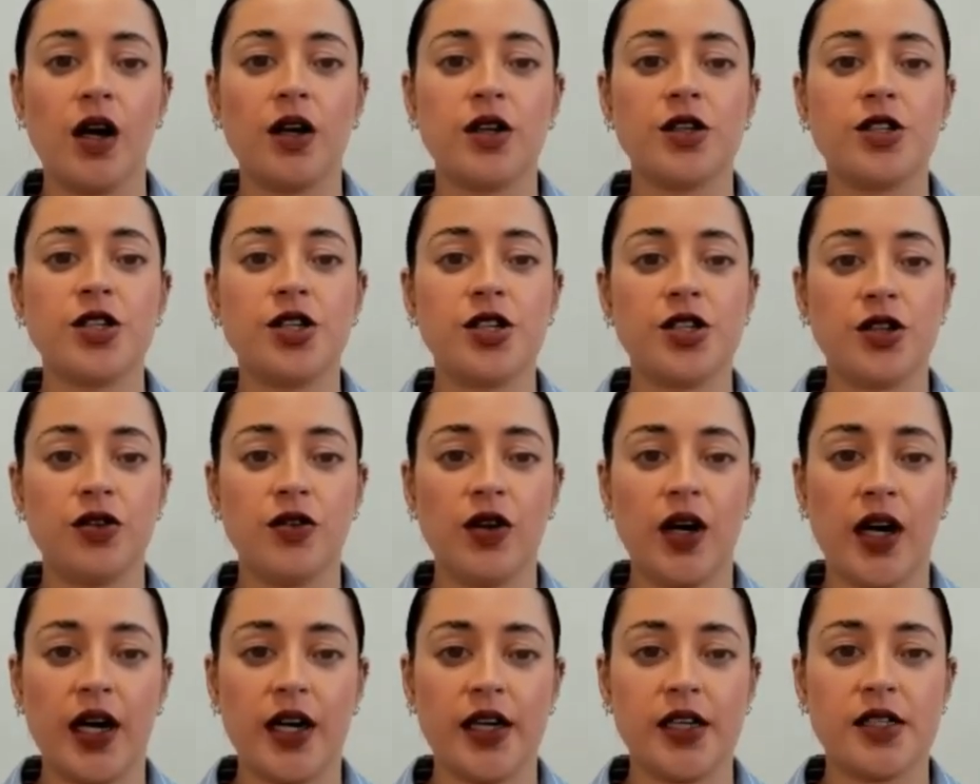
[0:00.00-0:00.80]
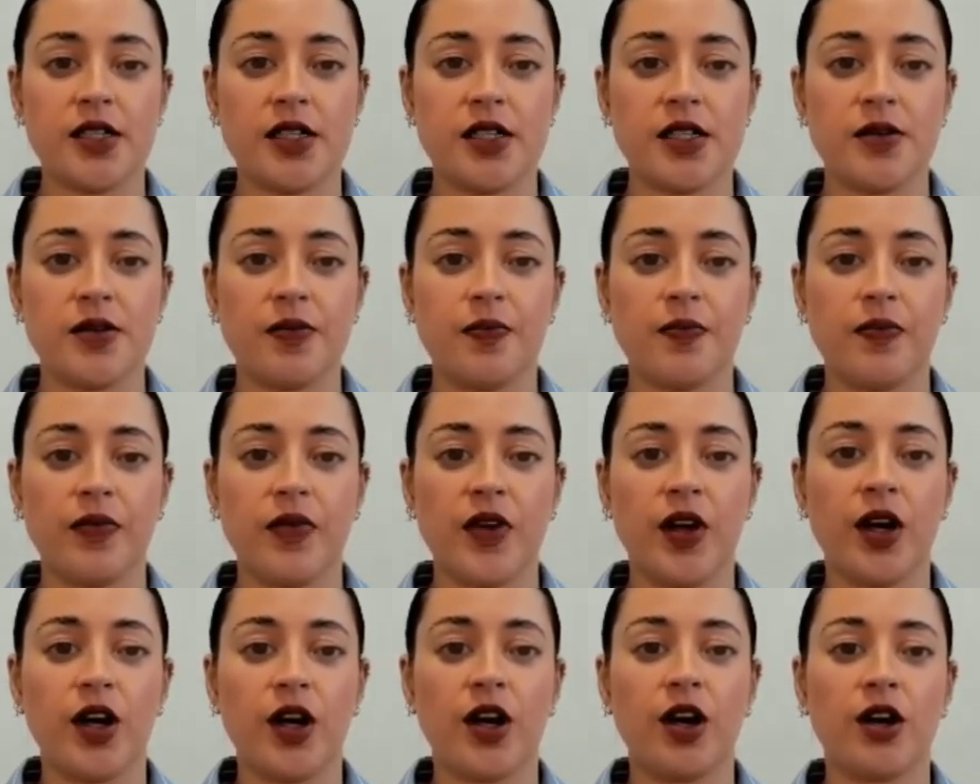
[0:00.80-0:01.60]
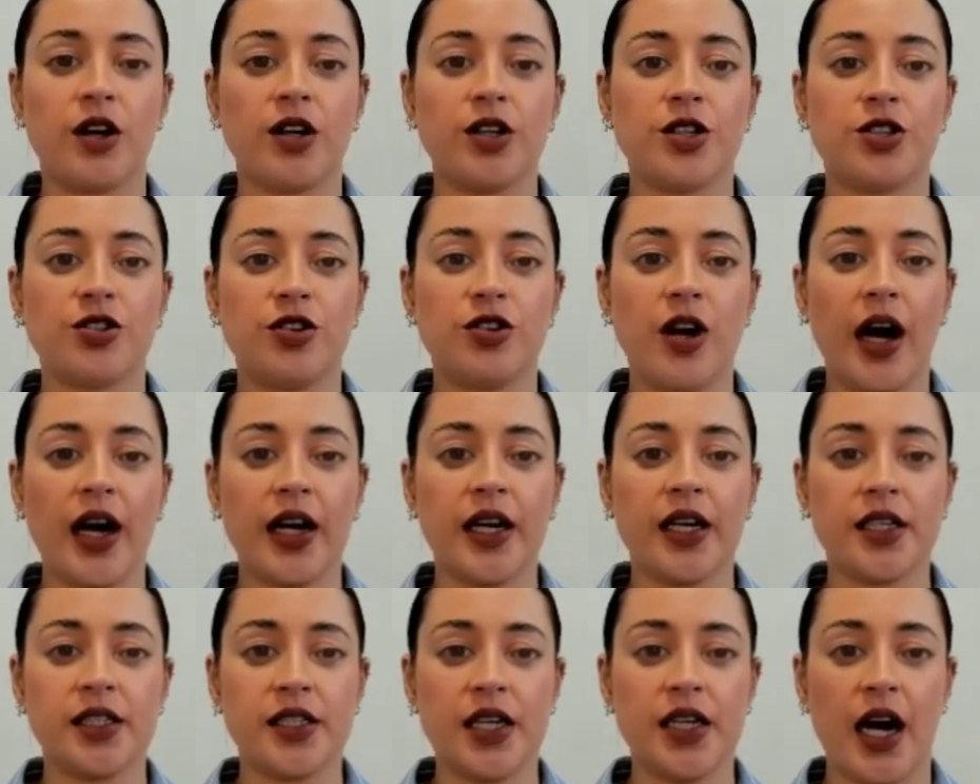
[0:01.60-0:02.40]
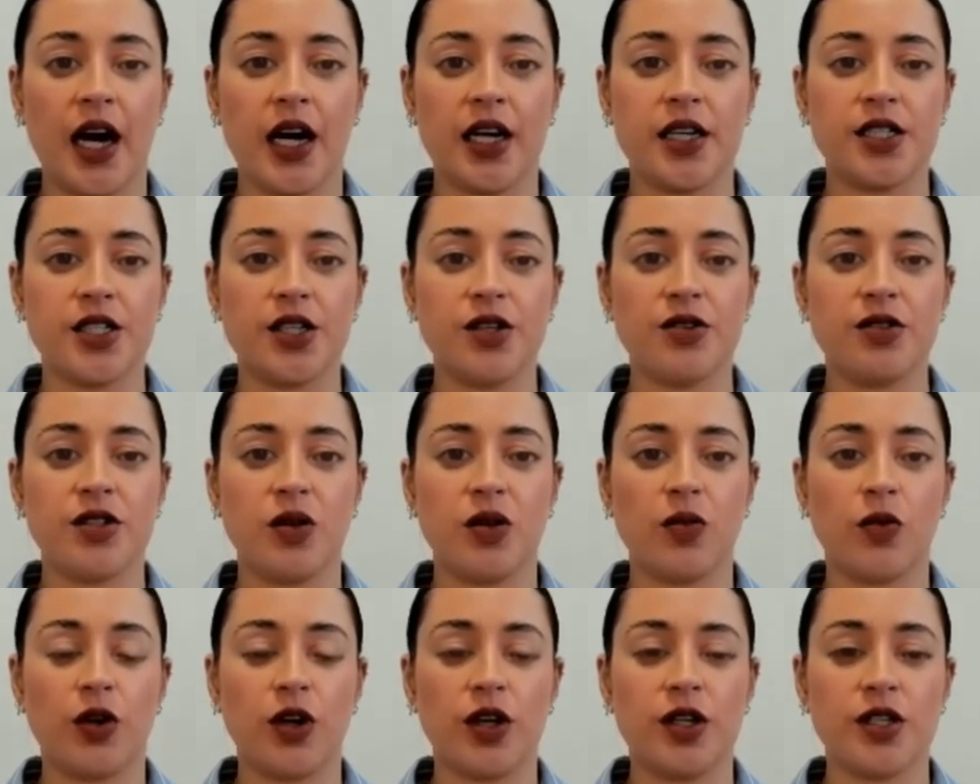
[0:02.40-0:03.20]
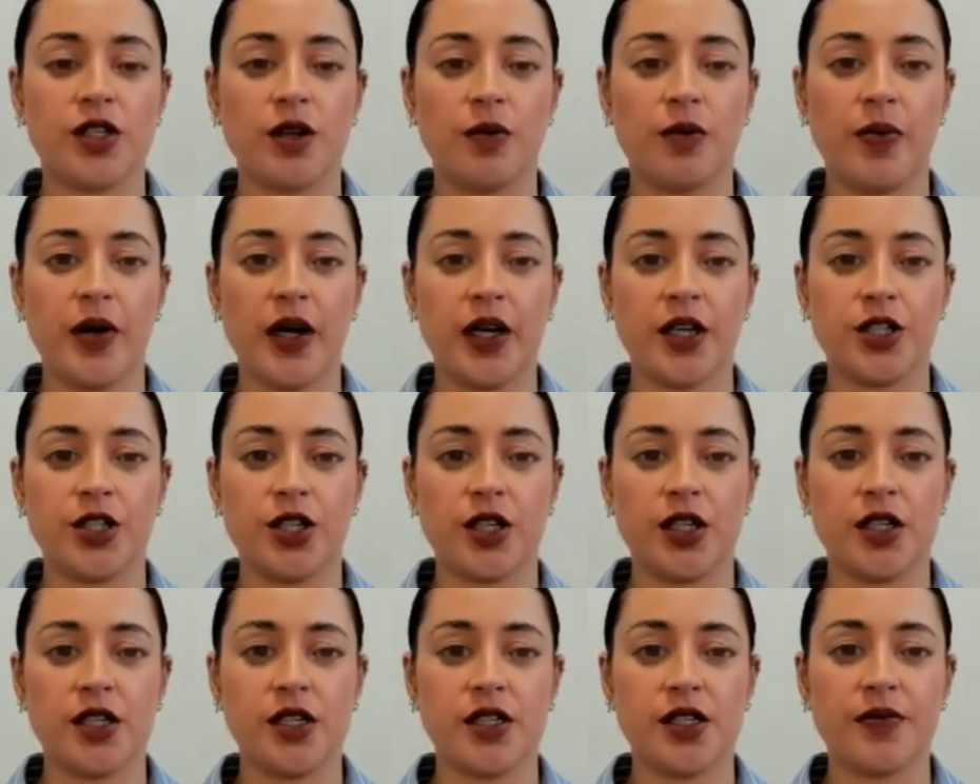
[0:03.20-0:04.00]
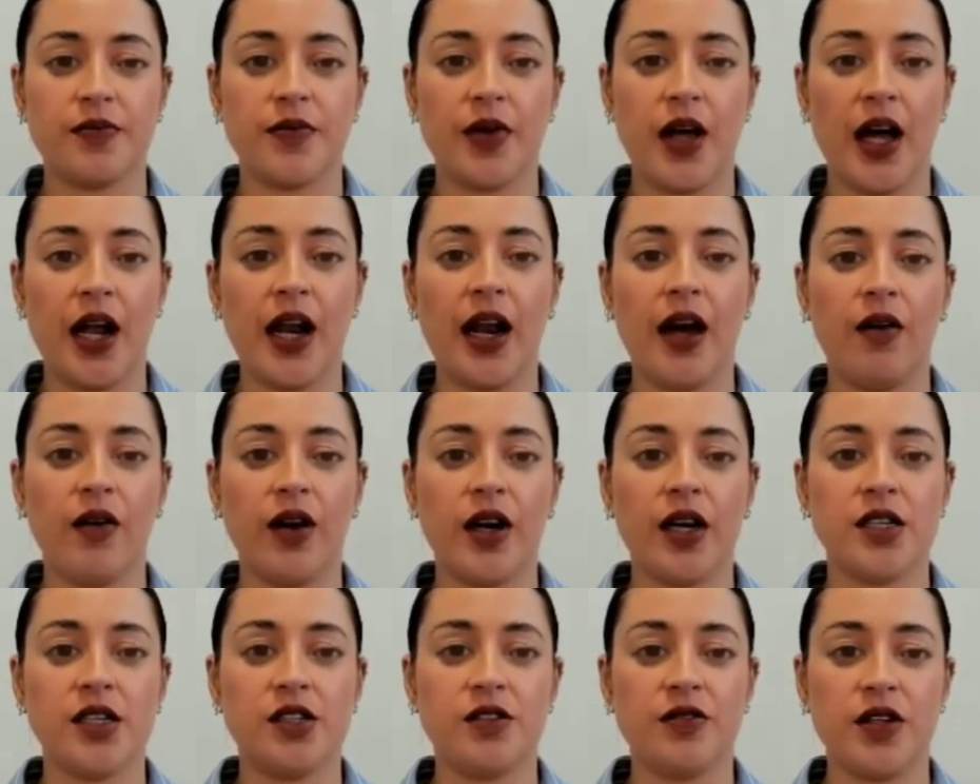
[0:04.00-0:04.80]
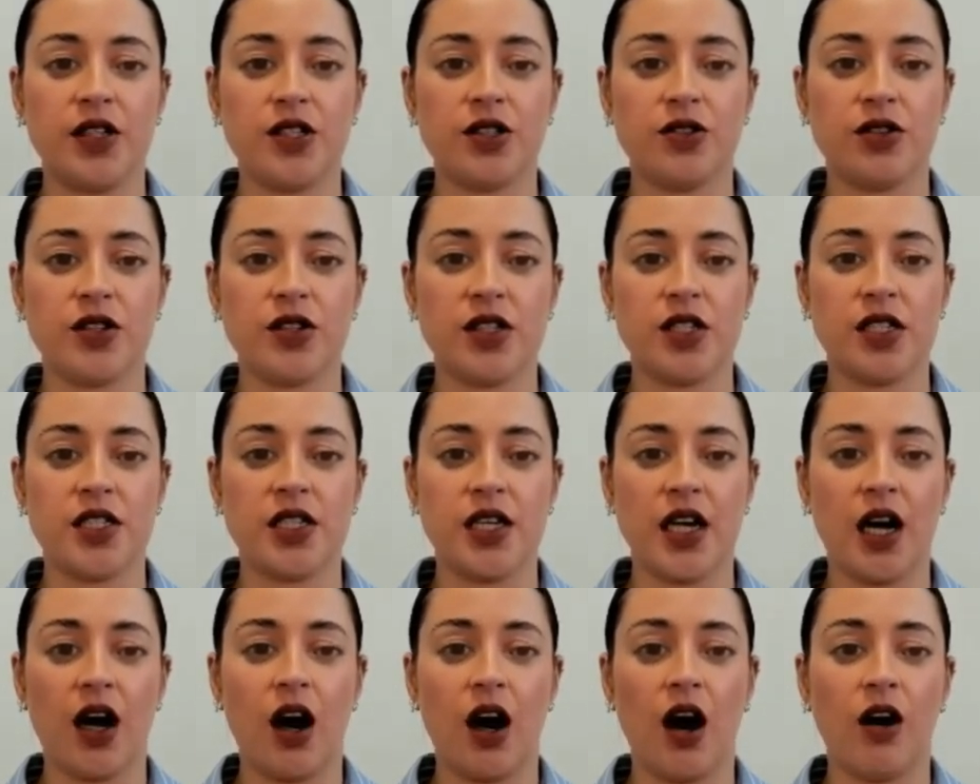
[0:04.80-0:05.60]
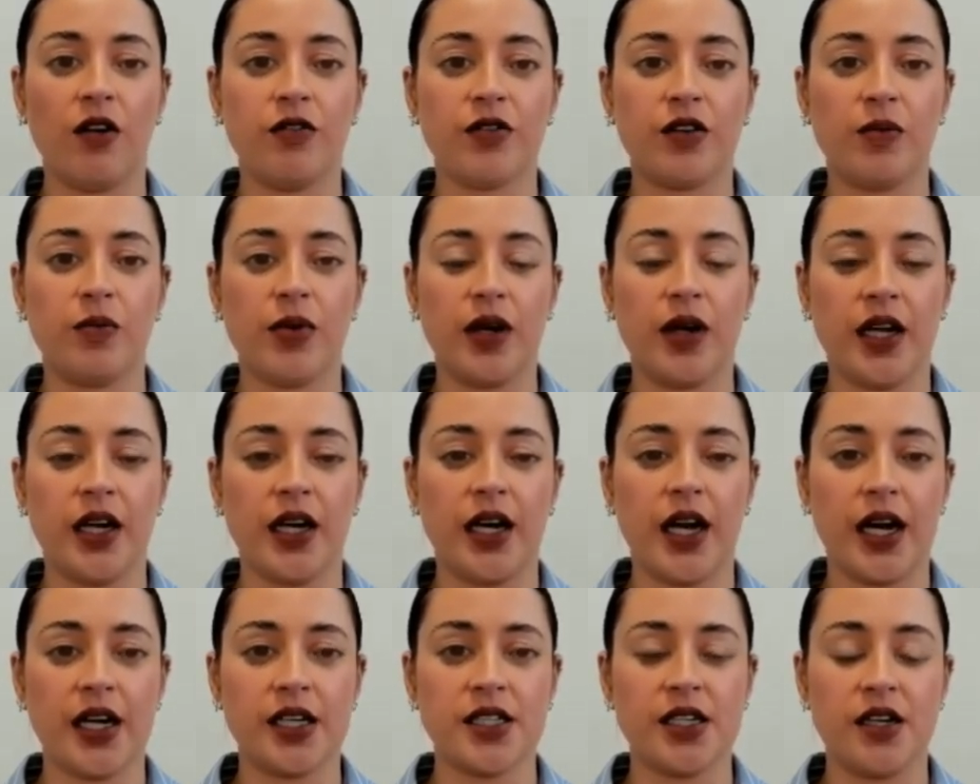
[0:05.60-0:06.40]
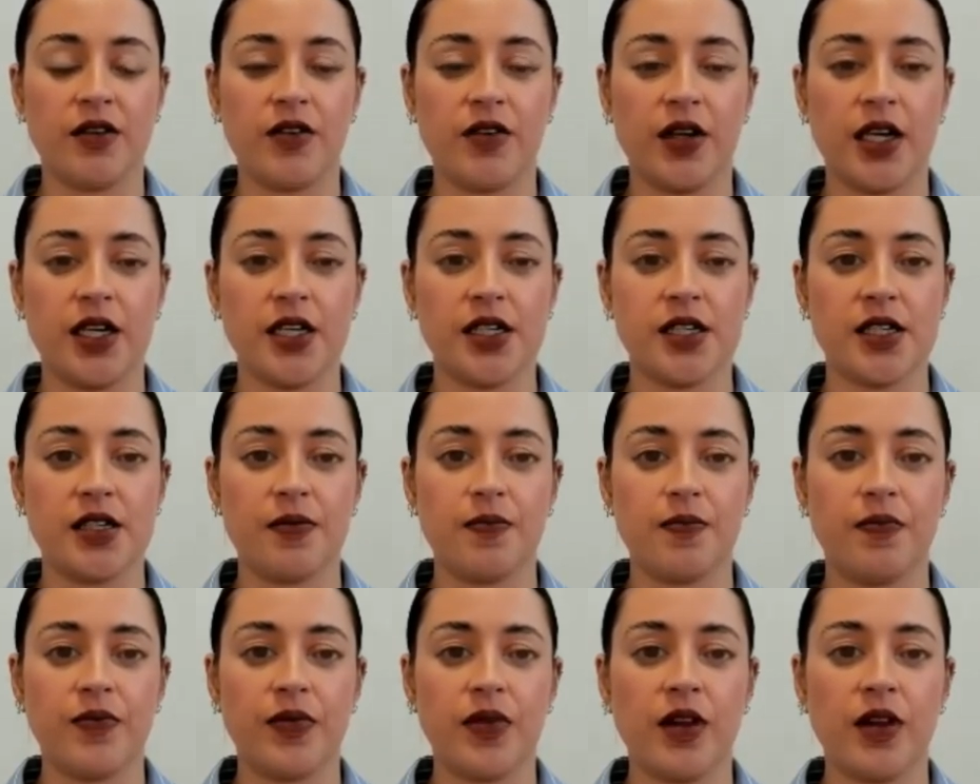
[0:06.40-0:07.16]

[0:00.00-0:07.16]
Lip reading: To-do lists. Encourage tracking tasks using words or pictures, allowing individuals to tick off completed activities.